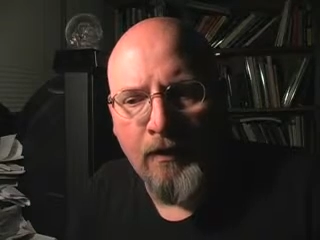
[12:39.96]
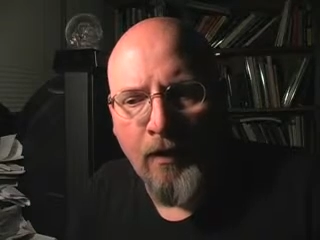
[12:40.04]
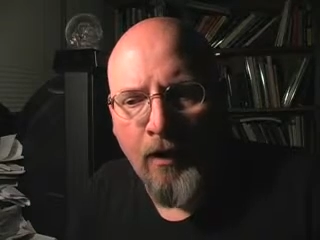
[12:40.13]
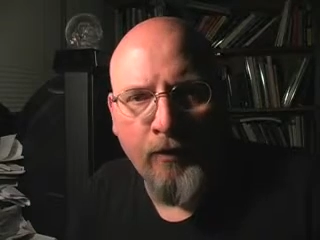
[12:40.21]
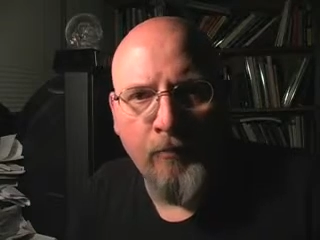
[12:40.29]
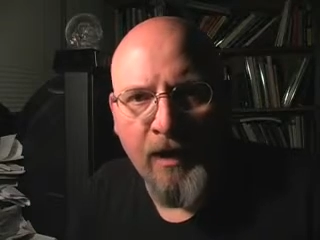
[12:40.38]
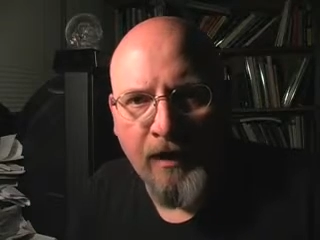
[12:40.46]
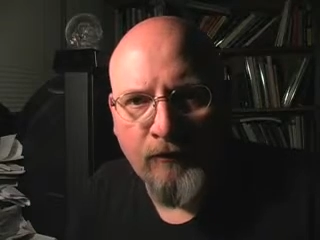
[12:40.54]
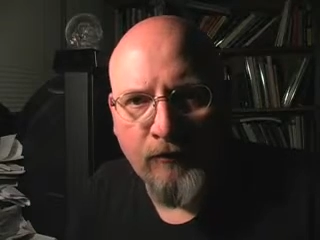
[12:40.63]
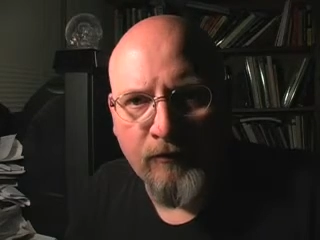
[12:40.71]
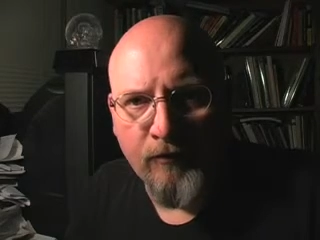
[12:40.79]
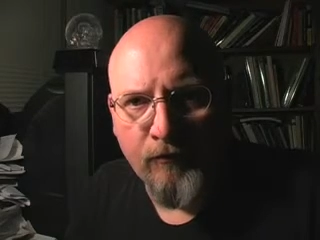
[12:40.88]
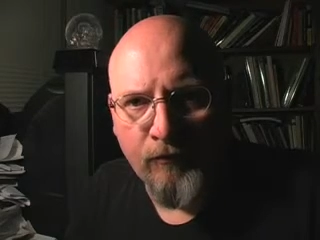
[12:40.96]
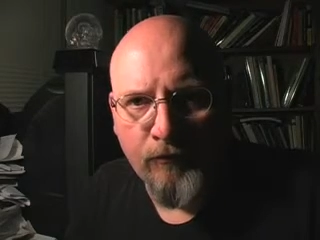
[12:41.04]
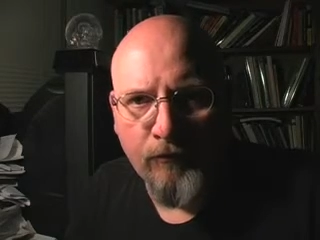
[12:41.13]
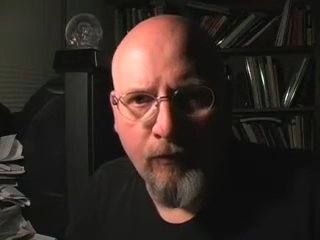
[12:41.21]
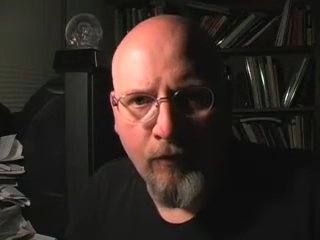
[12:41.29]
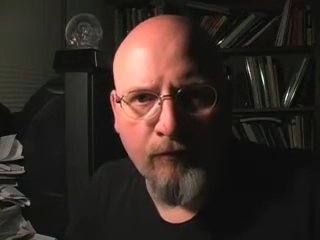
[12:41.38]
on the basis
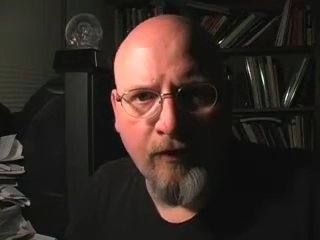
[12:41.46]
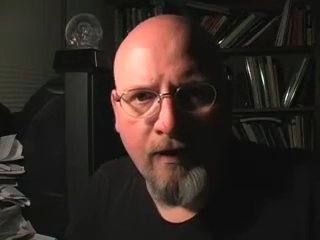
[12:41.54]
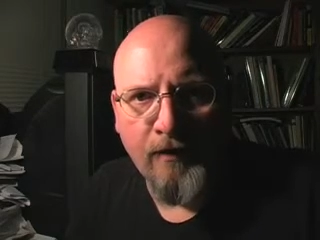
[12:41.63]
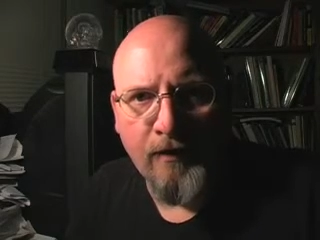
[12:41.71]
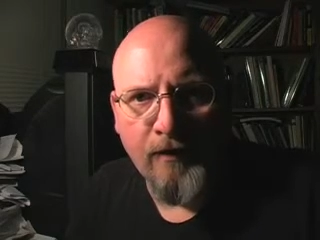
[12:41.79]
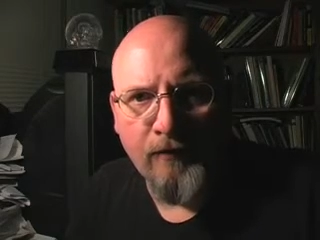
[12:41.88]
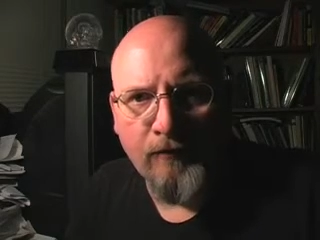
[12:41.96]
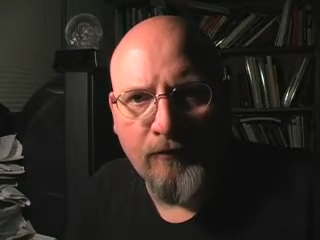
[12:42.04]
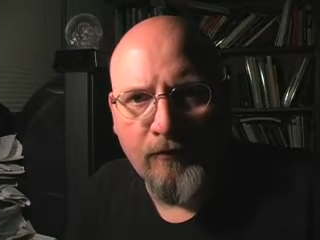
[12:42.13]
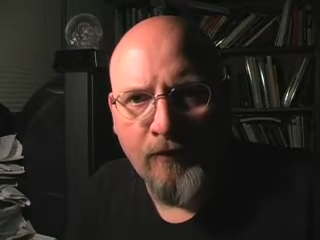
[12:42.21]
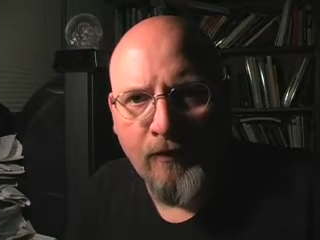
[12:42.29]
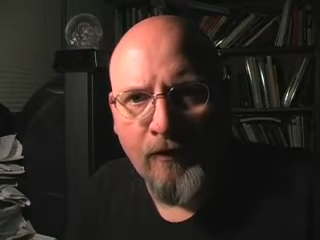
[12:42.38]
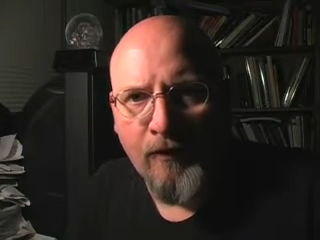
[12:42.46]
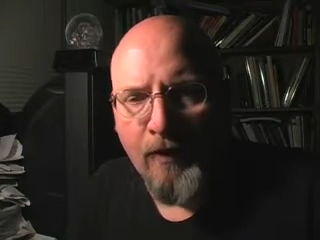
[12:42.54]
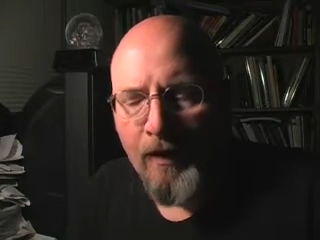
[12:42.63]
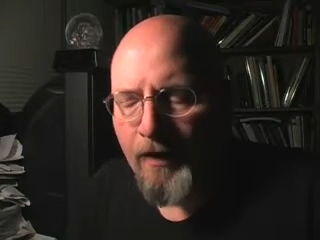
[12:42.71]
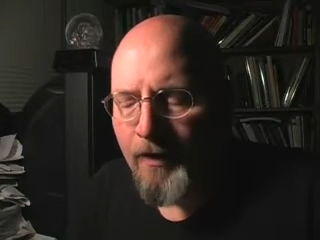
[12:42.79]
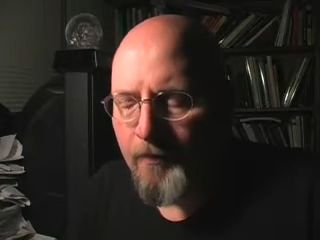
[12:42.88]
of those ideas.
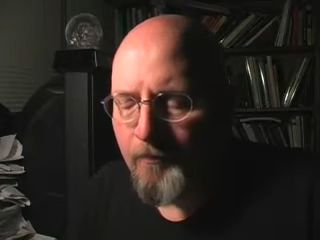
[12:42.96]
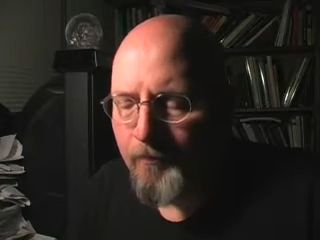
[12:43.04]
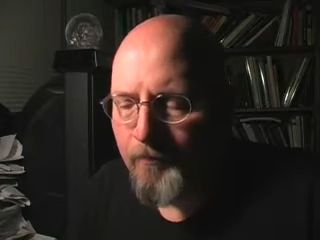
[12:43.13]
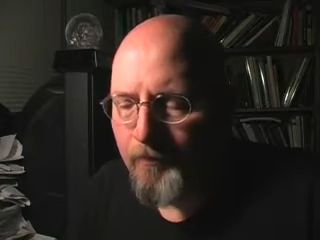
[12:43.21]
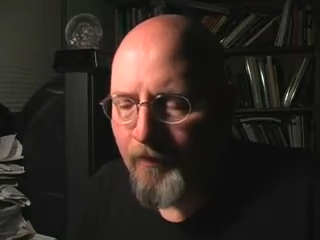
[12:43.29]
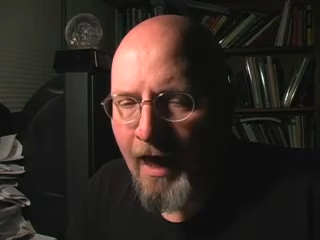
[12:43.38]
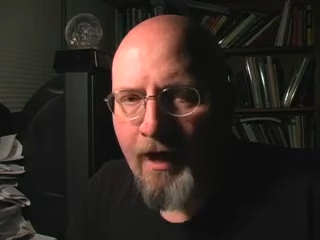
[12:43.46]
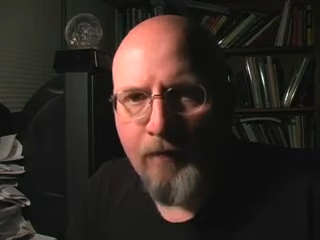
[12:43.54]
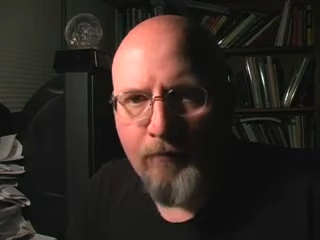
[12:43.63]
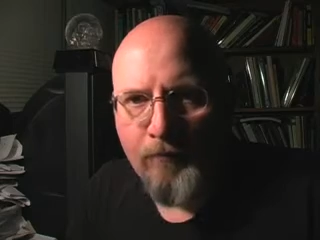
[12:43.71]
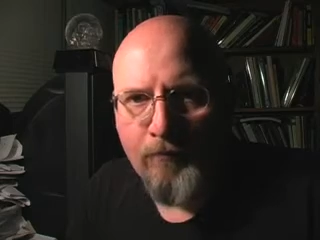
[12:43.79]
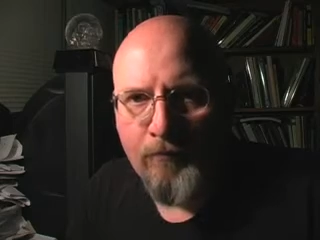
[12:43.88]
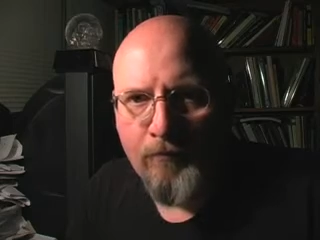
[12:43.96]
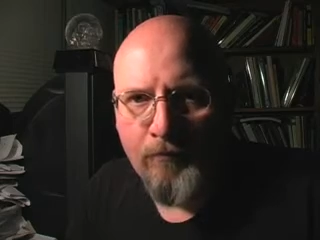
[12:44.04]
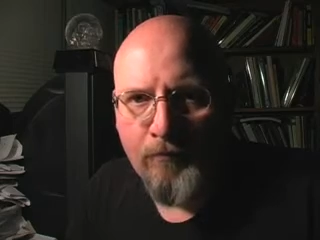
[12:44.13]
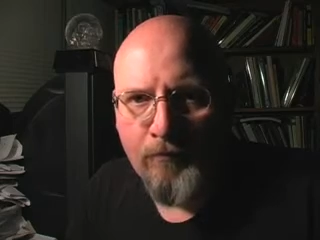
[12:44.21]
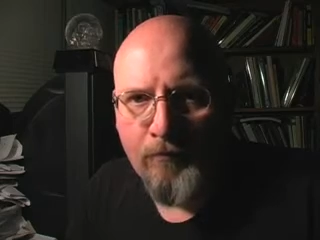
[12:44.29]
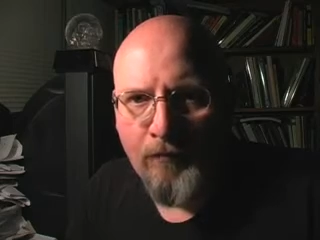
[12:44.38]
Um, that
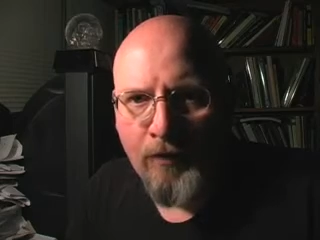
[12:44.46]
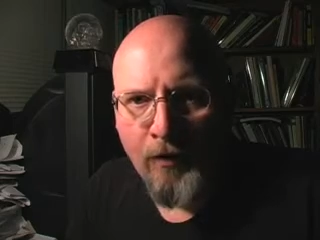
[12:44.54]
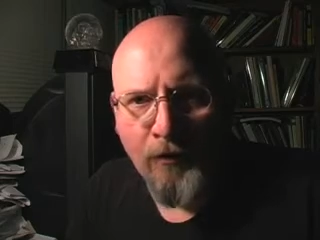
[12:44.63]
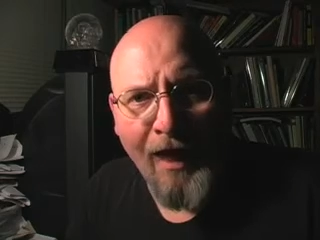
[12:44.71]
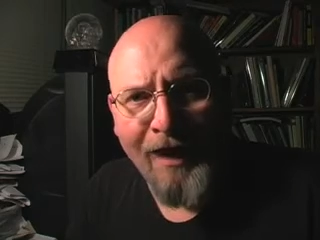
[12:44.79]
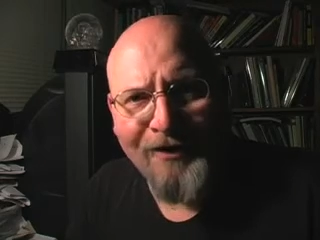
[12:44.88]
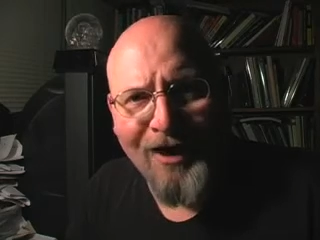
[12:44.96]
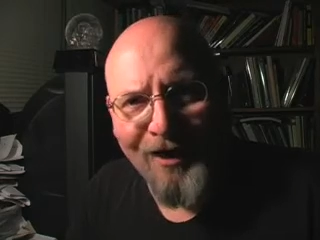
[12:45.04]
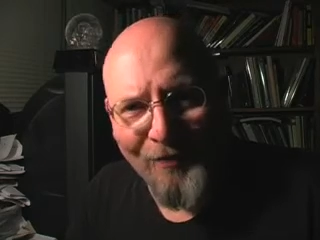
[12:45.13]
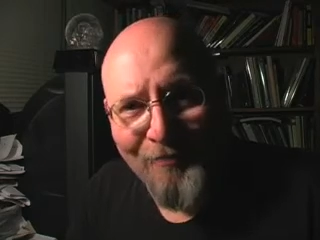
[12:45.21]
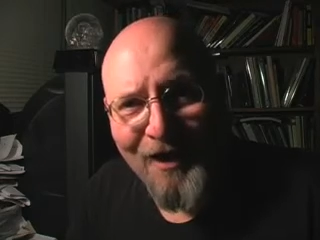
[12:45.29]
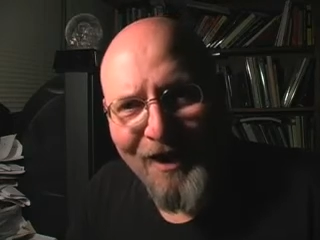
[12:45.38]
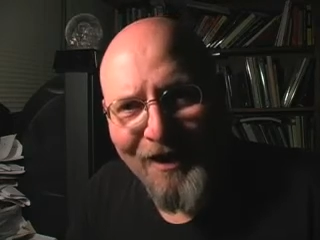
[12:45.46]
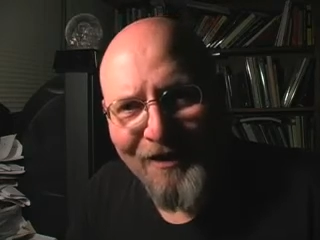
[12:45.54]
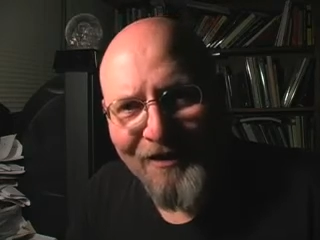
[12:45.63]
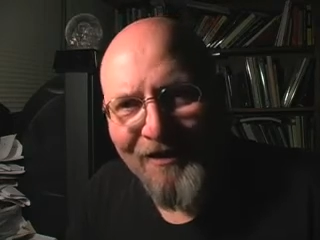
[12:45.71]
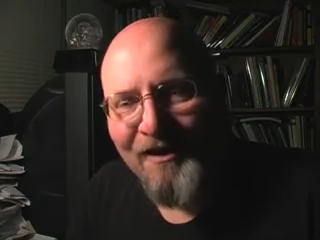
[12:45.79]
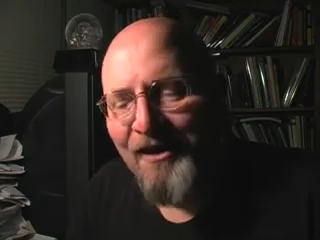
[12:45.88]
you know that kind of
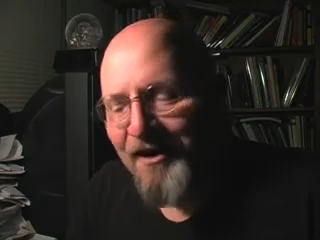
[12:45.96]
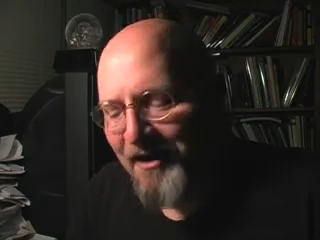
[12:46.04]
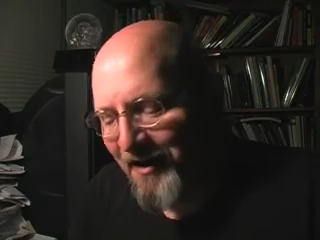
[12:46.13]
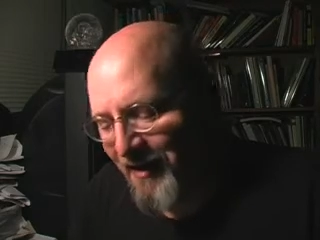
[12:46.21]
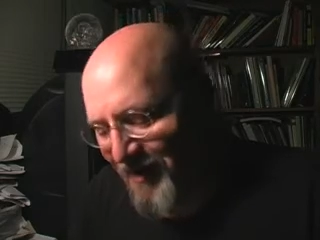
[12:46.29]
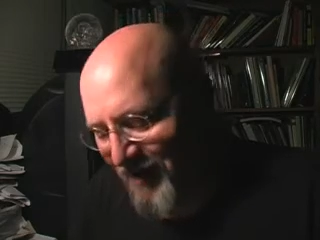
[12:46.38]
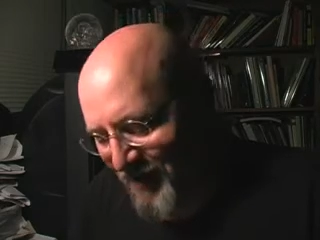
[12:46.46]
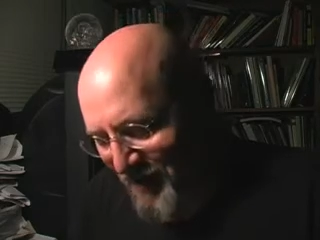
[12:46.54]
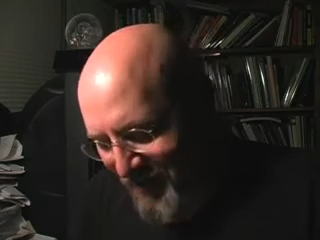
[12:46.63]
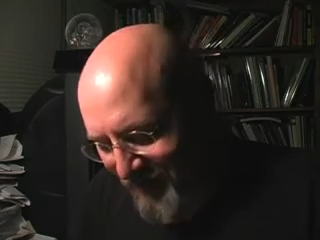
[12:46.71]
pain, uh,